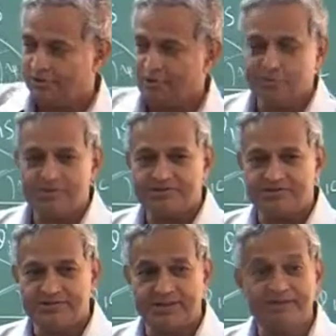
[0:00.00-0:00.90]
you
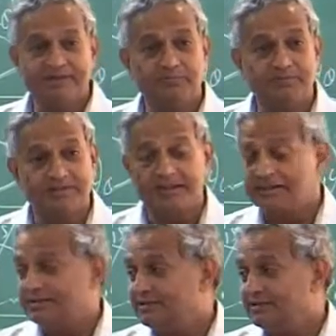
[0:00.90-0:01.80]
must change the pitch
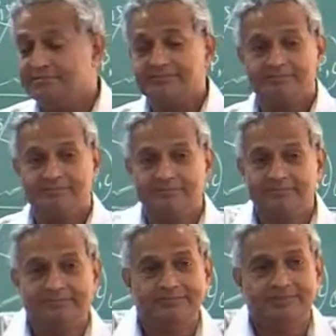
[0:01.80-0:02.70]
angle
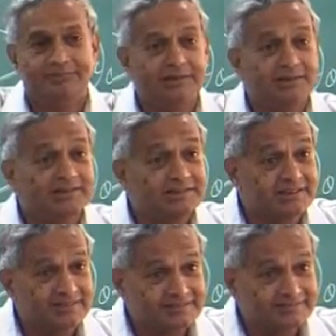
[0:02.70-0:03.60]
when the blade is
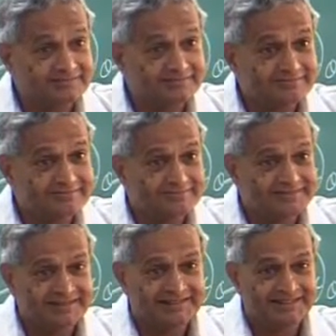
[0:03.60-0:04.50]
here,
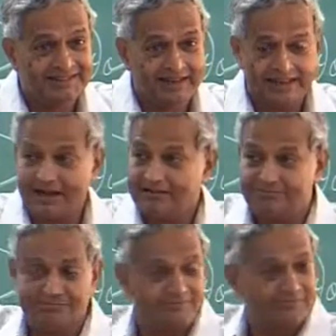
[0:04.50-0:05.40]
not
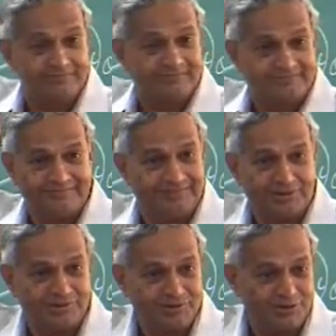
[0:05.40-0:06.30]

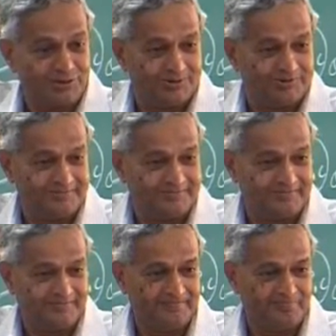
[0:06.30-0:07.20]
at the 0.
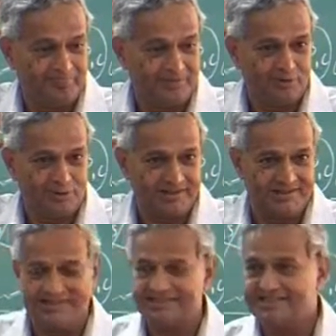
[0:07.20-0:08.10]
Okay.
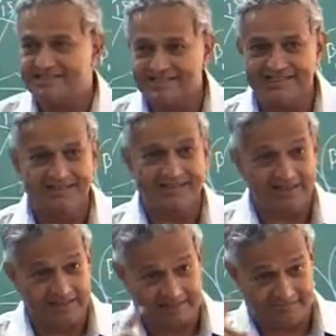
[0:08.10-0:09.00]
This is the
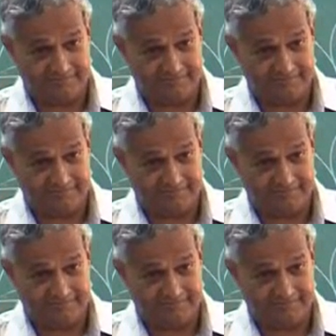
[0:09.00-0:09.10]
key